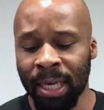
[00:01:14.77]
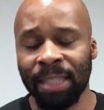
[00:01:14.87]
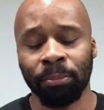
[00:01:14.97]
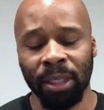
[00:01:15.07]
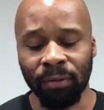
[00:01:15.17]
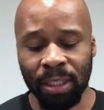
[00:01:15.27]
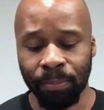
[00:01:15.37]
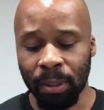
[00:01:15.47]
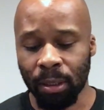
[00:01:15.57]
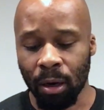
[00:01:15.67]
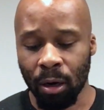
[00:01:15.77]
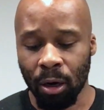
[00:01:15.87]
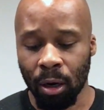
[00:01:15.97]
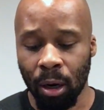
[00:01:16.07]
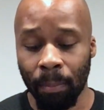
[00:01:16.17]
His previous
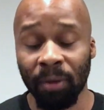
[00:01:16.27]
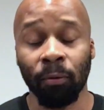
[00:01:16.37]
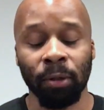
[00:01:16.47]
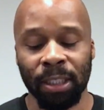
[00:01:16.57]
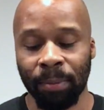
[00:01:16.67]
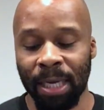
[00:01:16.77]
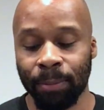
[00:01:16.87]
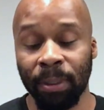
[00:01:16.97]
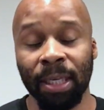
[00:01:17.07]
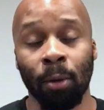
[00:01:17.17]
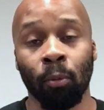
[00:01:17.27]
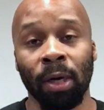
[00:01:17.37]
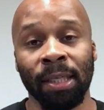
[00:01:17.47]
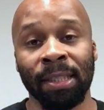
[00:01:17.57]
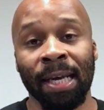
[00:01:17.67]
PR before this past weekend
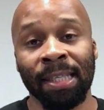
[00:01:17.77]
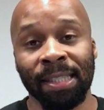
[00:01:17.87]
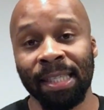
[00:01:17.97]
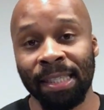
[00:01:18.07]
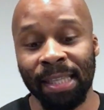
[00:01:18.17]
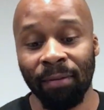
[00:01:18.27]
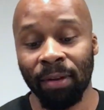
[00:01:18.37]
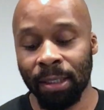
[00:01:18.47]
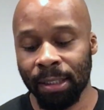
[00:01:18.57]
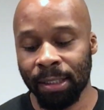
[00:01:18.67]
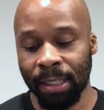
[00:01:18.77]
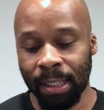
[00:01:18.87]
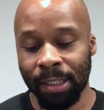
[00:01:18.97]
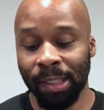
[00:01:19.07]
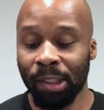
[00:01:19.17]
was
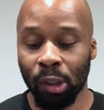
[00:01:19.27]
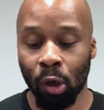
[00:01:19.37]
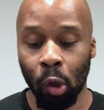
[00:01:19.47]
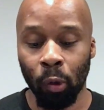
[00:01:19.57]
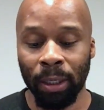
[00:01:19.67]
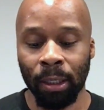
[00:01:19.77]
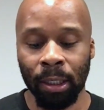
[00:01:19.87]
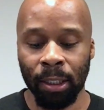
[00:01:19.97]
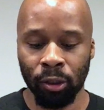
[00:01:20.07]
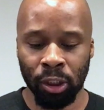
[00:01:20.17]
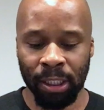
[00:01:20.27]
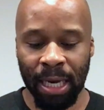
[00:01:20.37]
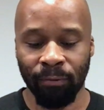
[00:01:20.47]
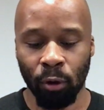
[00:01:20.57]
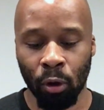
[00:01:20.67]
6:76, so he
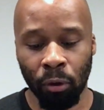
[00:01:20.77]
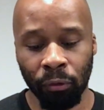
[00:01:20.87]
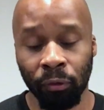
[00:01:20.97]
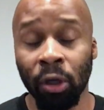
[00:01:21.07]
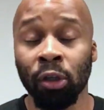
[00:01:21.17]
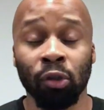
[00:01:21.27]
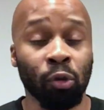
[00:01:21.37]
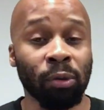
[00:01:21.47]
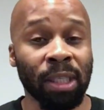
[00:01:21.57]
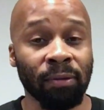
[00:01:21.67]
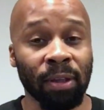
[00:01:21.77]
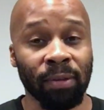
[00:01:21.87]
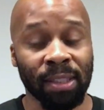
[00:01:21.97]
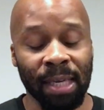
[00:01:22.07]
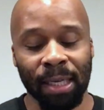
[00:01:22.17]
shaved off 0.2 of
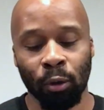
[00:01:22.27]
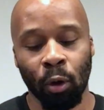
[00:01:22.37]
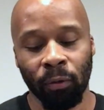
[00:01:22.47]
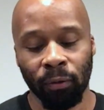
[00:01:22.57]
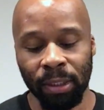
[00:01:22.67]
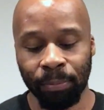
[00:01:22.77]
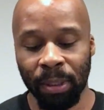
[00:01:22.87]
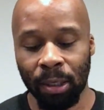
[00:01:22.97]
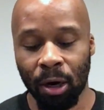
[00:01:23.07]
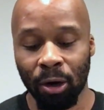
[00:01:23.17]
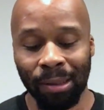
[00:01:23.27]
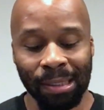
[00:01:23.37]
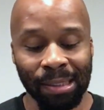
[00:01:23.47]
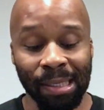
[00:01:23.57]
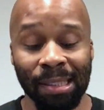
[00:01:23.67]
a second off of his PR in the
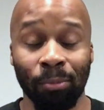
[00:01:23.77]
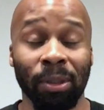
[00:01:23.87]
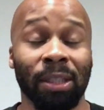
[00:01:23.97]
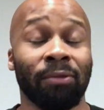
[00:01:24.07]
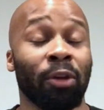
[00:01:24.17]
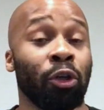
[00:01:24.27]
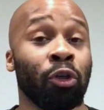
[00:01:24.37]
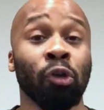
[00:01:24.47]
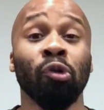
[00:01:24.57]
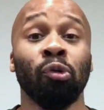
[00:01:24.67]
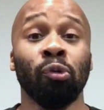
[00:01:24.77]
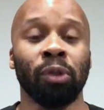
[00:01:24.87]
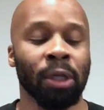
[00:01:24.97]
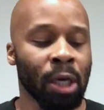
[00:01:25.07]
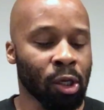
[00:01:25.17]
60, which is
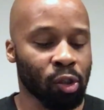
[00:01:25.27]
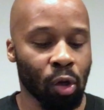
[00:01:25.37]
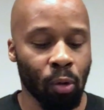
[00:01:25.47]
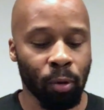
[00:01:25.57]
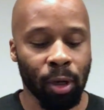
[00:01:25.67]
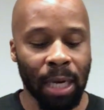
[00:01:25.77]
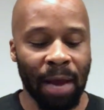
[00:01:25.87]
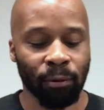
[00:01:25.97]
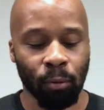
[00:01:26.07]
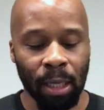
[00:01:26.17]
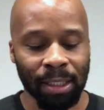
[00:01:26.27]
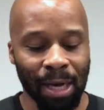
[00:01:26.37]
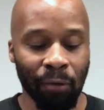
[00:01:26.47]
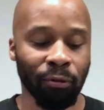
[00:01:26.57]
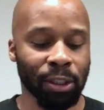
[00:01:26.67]
huge. So we're gonna have to watch
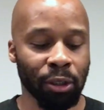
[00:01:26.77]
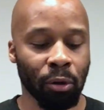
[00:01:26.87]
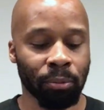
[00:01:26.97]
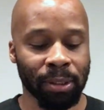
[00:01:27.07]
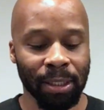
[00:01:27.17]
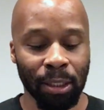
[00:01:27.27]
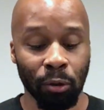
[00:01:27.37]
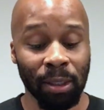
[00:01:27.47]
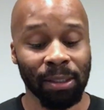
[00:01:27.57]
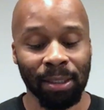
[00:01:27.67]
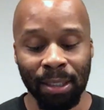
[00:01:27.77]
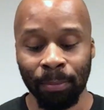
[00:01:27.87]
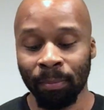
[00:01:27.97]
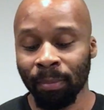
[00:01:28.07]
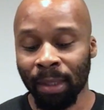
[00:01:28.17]
out for Jeryl Brazil and see